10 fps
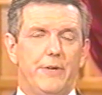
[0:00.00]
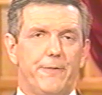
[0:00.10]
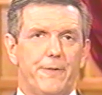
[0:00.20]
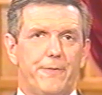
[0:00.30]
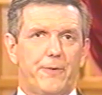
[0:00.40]

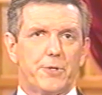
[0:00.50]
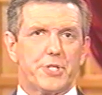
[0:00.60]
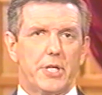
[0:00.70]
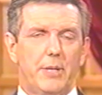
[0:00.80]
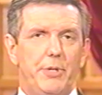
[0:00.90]
For the
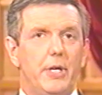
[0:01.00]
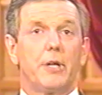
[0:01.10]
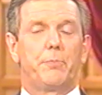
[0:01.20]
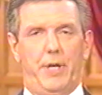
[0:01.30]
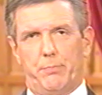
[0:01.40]
first time,
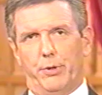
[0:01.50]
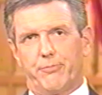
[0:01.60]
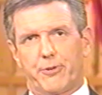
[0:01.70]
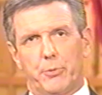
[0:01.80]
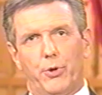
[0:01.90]
young people
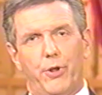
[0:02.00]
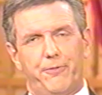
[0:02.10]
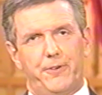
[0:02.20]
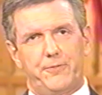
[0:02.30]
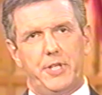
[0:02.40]
from all
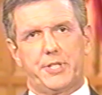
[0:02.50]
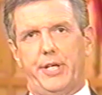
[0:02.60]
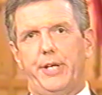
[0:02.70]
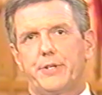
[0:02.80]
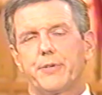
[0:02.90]
50
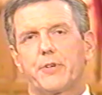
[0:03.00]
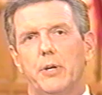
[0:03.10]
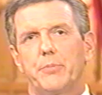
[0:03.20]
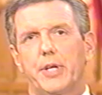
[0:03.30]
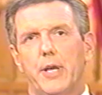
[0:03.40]
states have
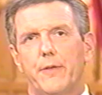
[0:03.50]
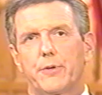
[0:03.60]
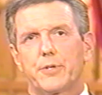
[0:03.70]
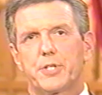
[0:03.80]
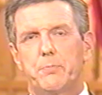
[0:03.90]
come together
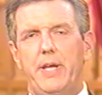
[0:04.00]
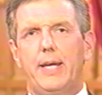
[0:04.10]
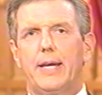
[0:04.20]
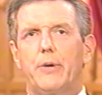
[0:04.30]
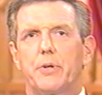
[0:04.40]
to
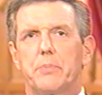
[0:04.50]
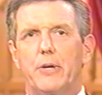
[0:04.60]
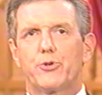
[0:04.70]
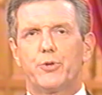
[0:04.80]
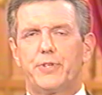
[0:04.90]
speak out
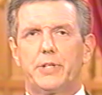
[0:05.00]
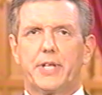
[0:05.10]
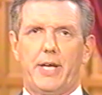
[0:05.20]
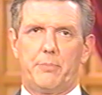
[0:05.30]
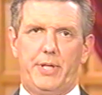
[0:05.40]
about juvenile
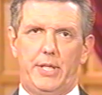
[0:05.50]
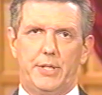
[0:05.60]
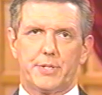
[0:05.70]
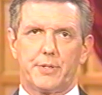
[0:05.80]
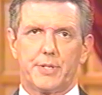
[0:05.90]

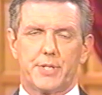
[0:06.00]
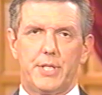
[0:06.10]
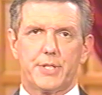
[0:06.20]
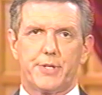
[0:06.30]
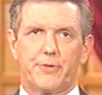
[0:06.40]
diabetes, a
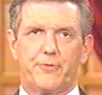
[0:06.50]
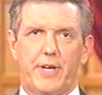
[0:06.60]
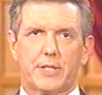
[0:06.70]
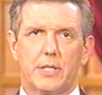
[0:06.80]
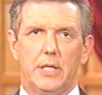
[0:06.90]
disease that
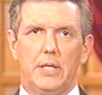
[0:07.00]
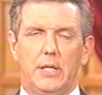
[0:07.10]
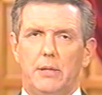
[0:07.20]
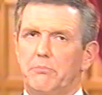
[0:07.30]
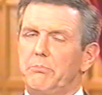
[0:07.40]
affects
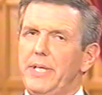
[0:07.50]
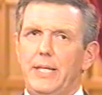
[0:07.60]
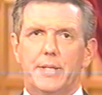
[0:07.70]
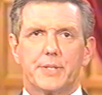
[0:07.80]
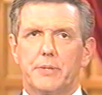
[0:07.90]

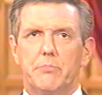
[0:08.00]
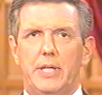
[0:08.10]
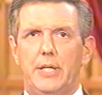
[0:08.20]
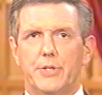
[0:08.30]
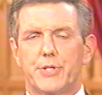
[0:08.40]
millions and
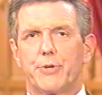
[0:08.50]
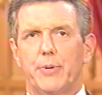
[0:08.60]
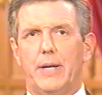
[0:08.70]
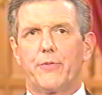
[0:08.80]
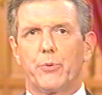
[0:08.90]
millions
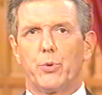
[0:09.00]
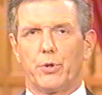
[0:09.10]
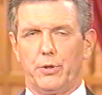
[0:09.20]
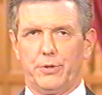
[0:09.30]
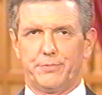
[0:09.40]
throughout the
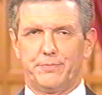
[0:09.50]
world.